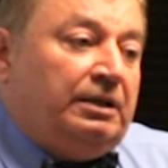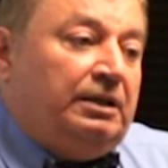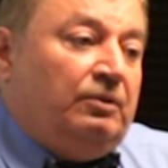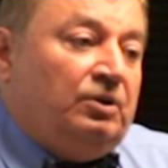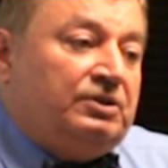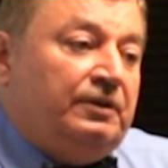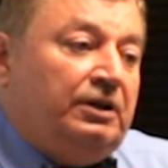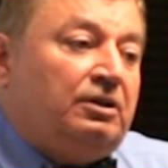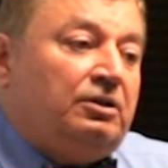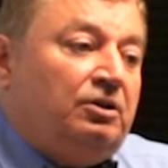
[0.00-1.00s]
he was
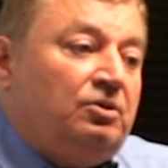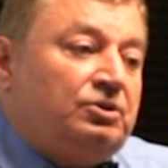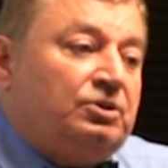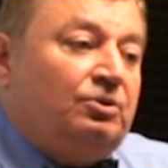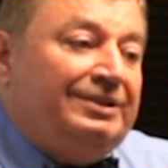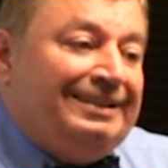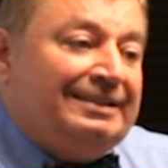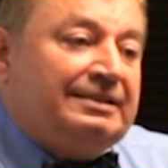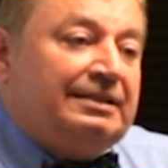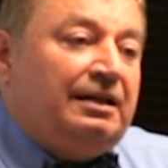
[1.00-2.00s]
very close to
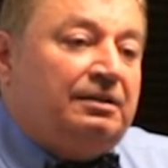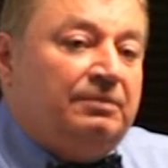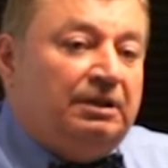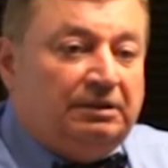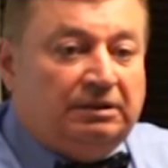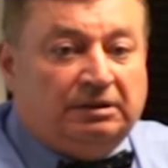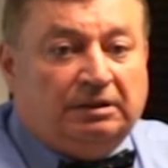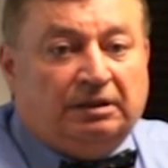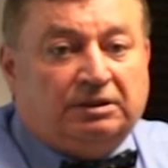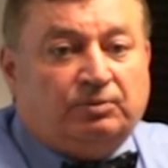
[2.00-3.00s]
Ines Armand,
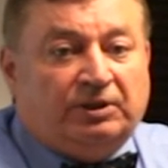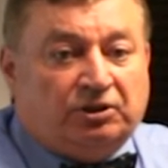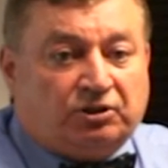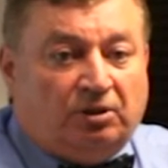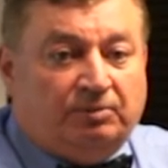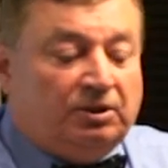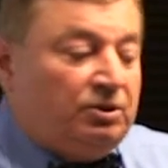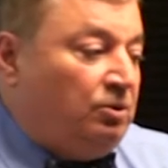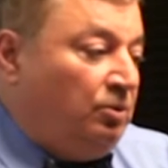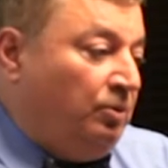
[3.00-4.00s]
a Swedish
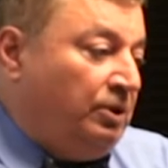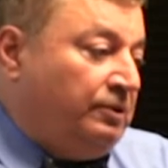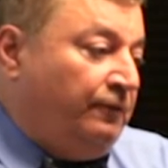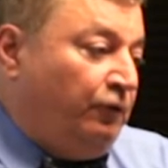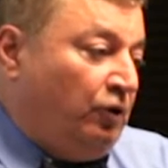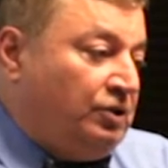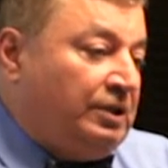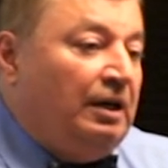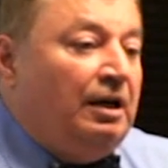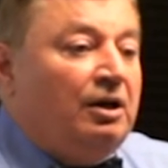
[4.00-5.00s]
communist who was the
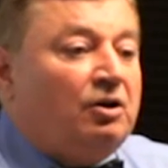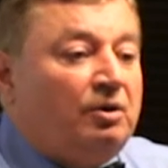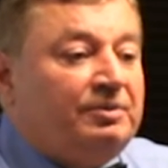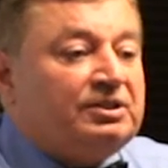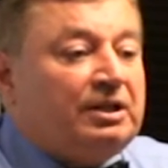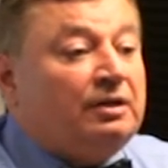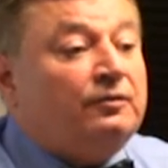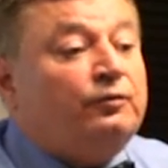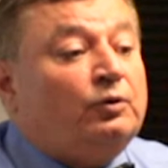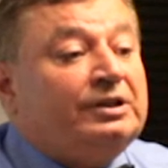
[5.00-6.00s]
first
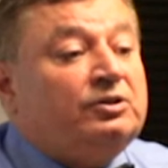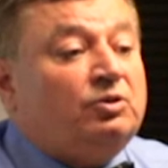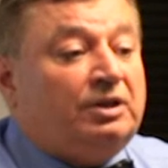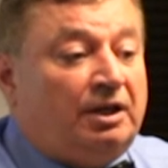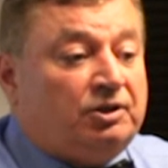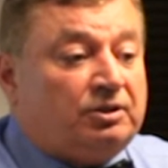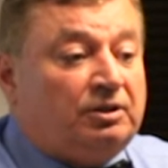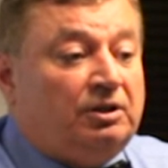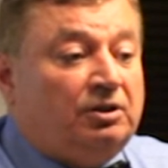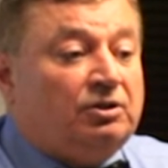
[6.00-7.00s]
commissar for education
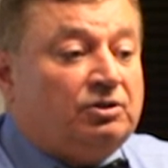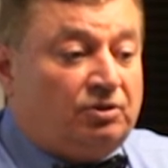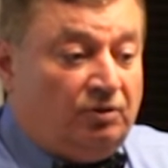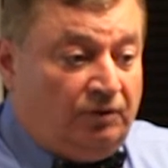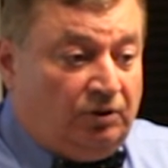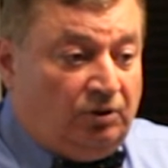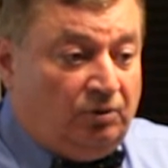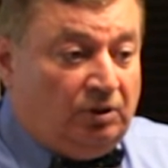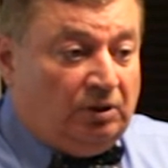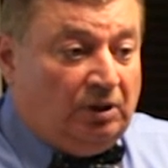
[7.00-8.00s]
in the Soviet
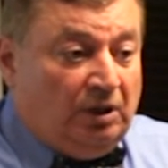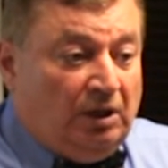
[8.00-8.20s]
Union.